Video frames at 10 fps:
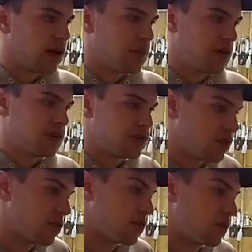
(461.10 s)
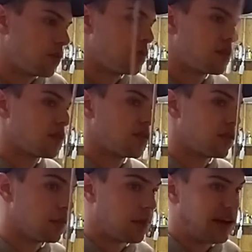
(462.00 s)
I'm not sure what
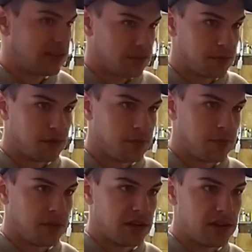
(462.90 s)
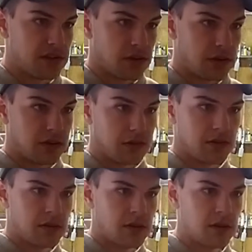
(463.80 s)
the maximum is on
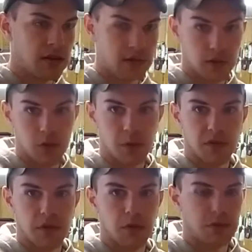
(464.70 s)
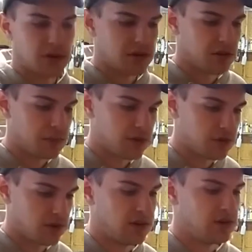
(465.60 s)
220 volt for getting good
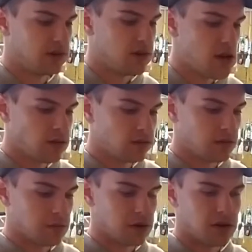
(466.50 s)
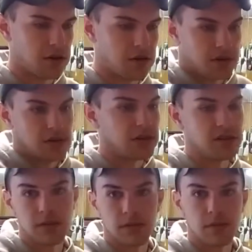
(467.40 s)
penetration, but I know that
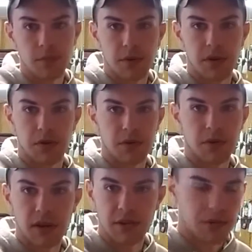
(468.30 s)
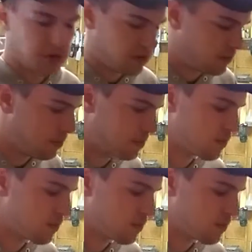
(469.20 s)
it's bigger than an 1/8 inch.